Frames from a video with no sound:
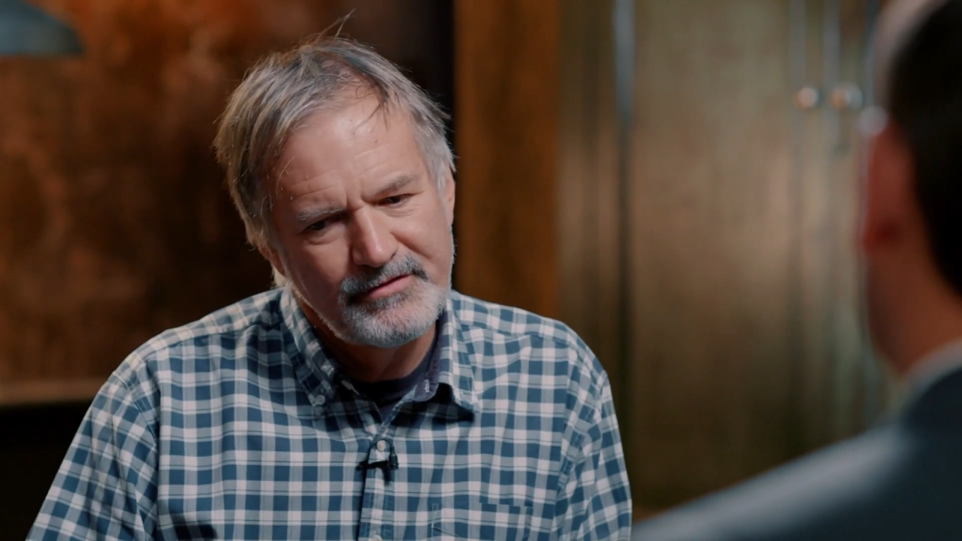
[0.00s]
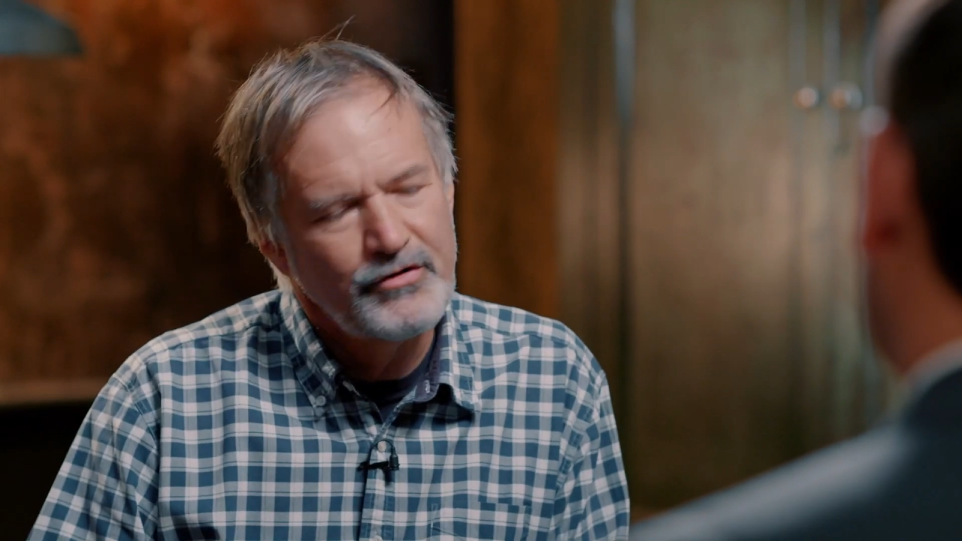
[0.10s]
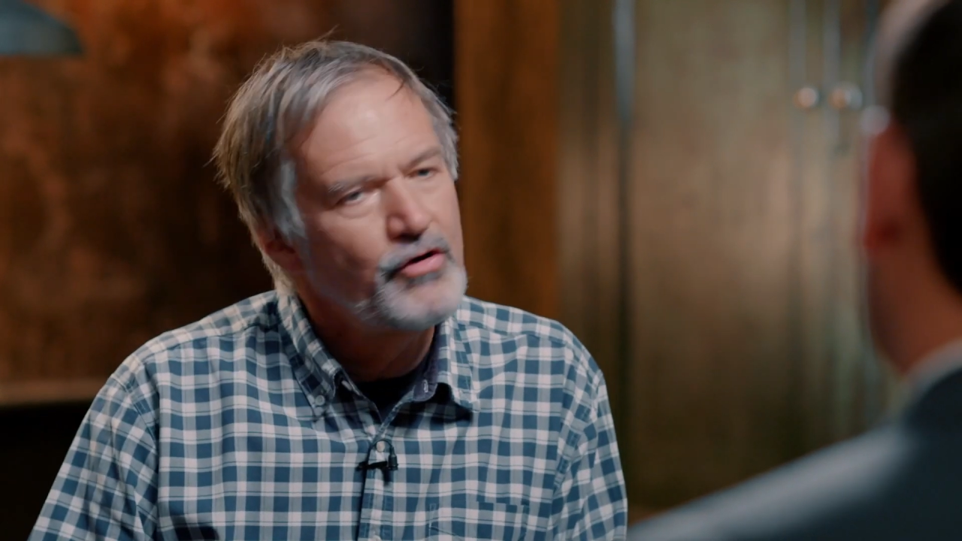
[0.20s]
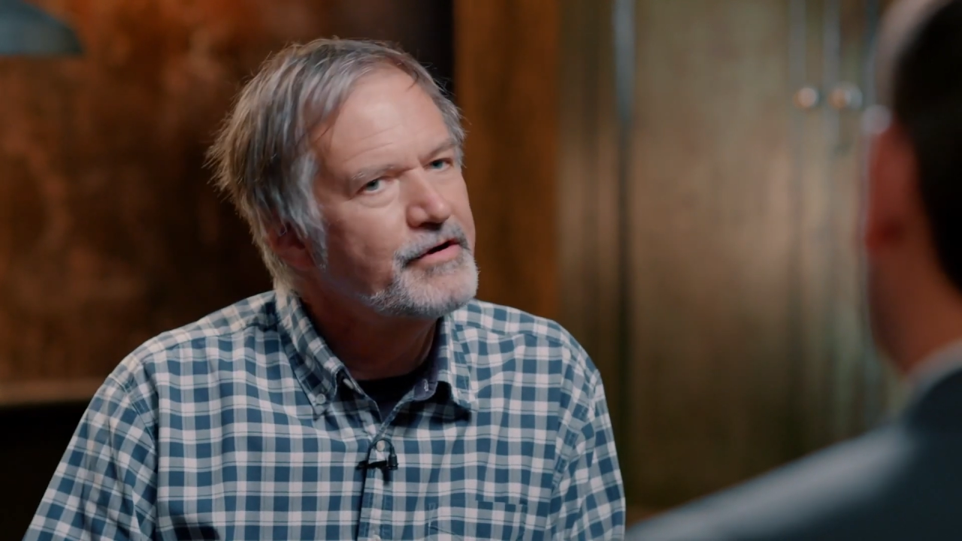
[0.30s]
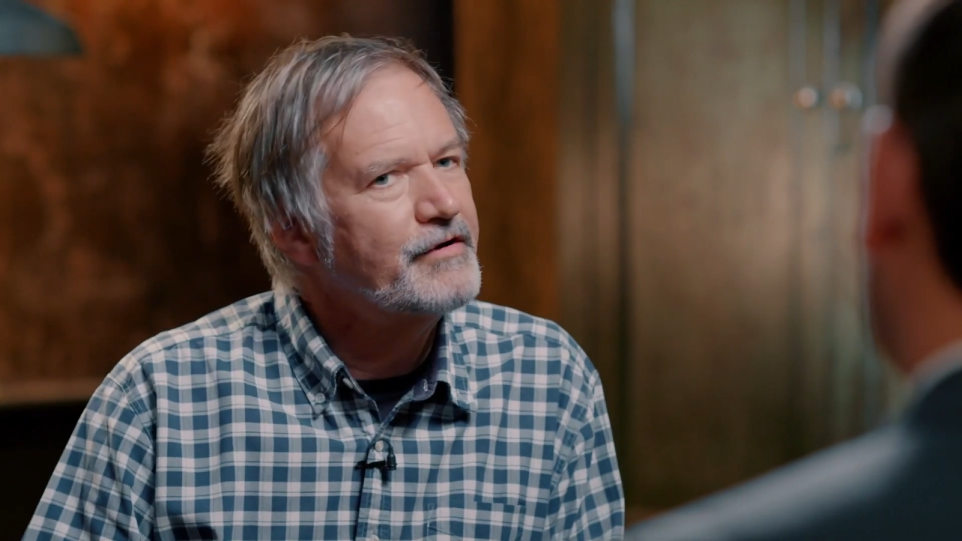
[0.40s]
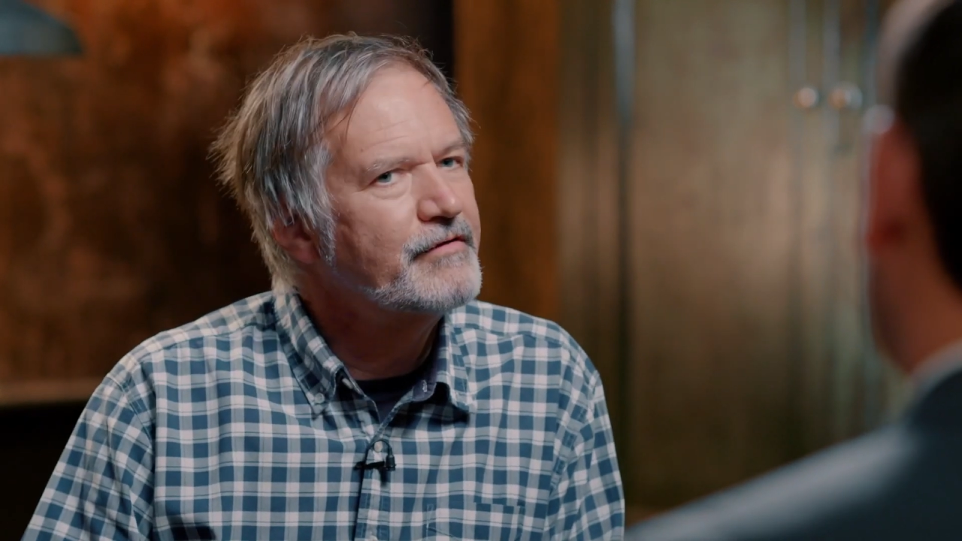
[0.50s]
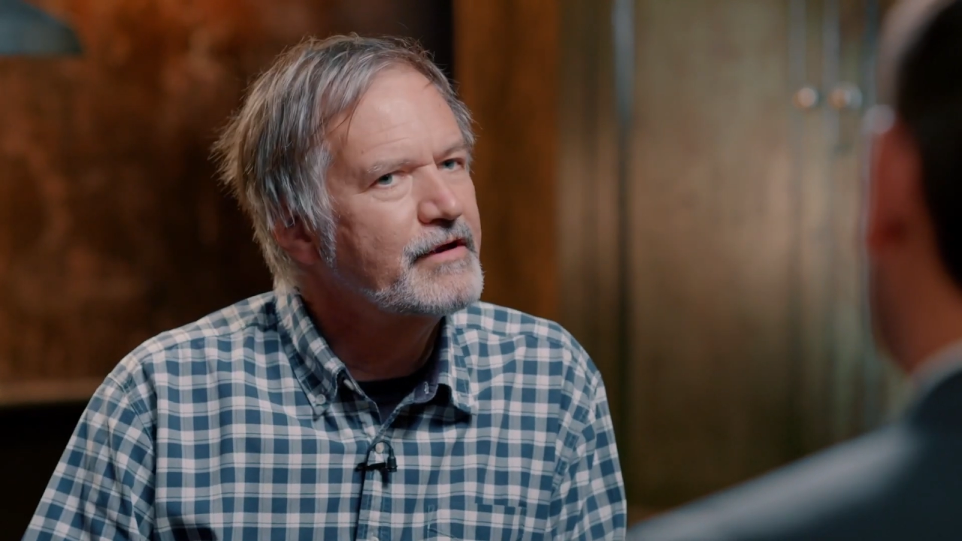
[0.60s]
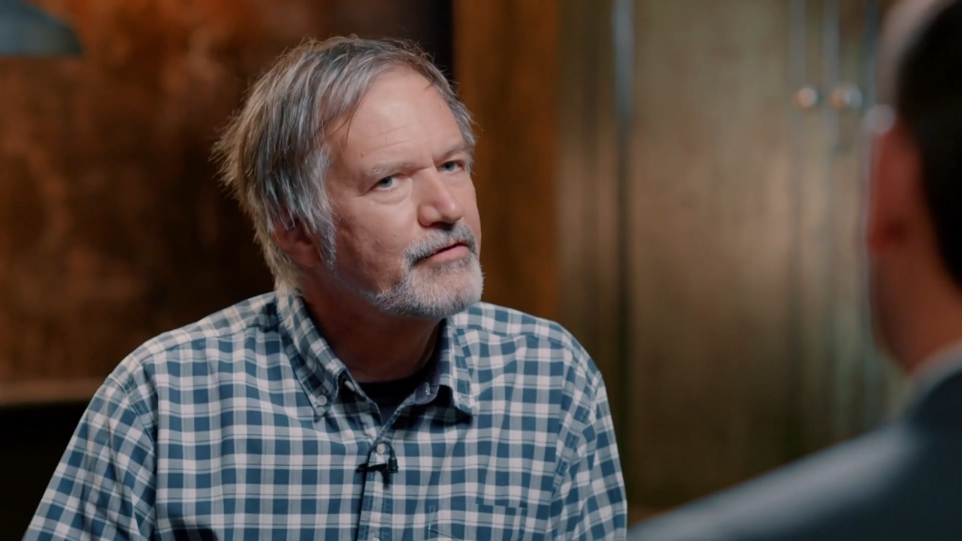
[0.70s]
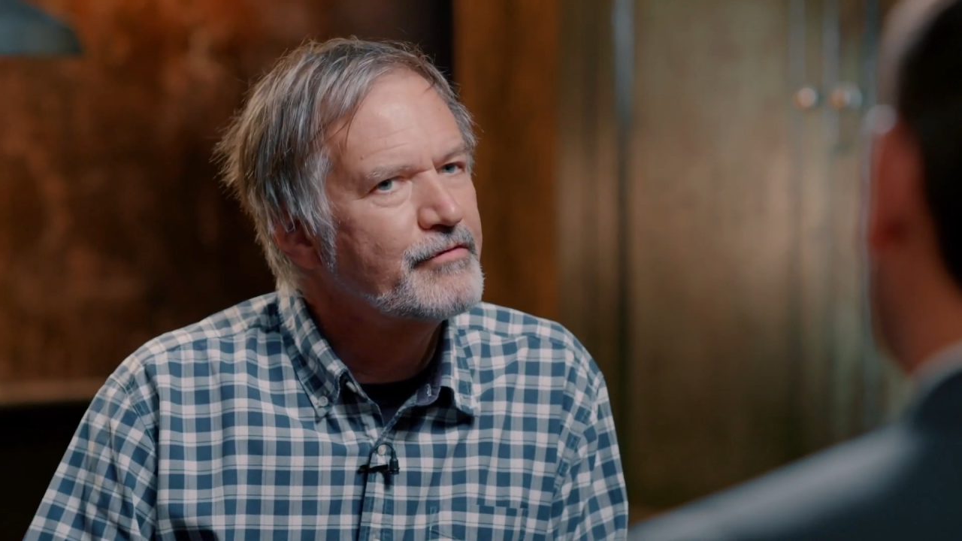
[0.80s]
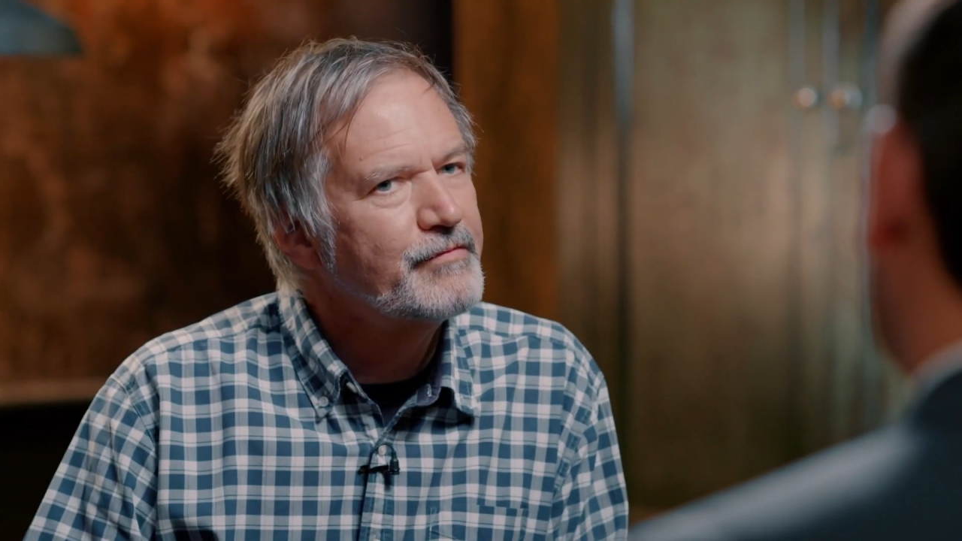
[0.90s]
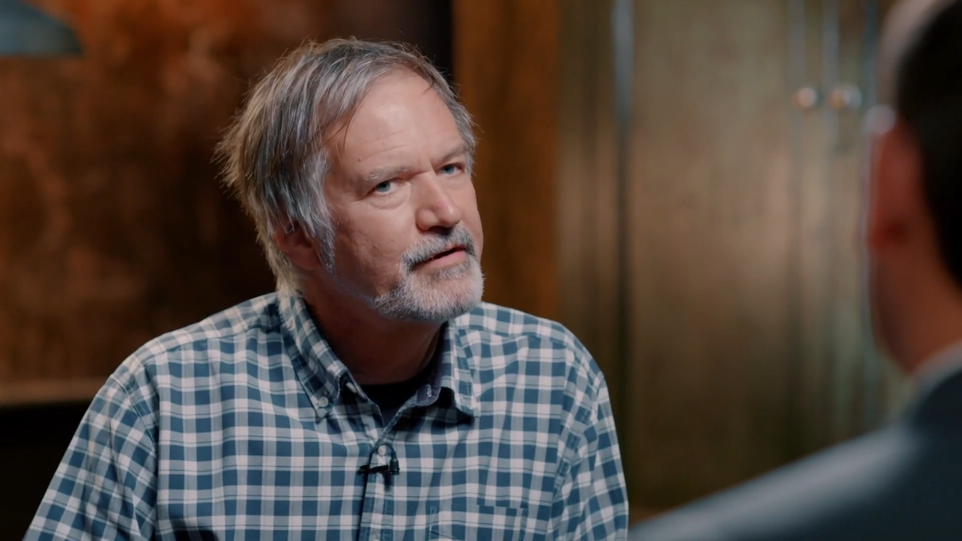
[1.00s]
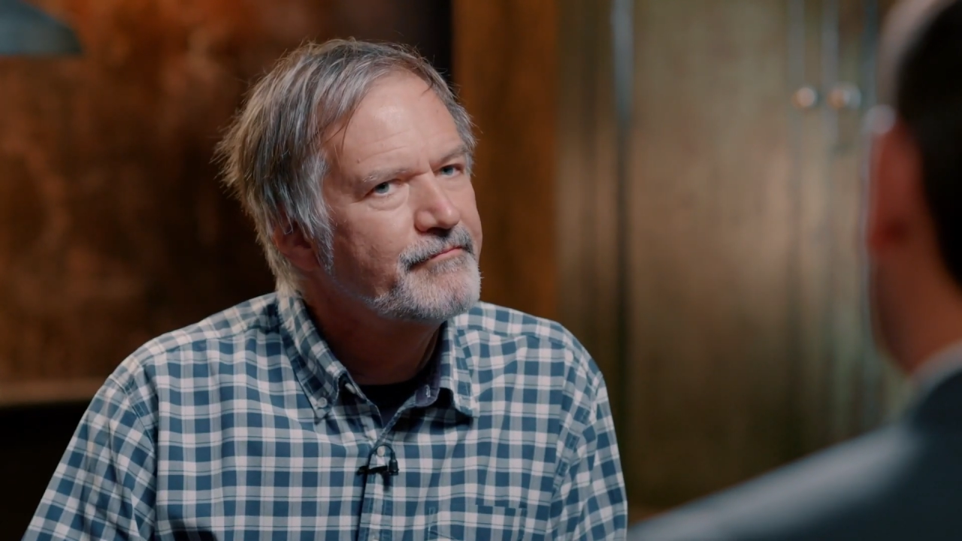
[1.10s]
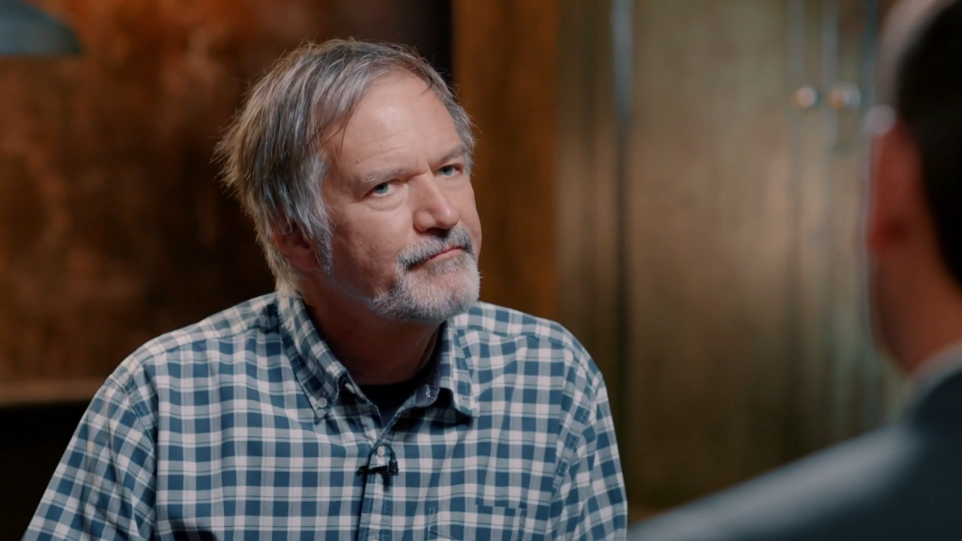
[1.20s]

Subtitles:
of cognitive economy.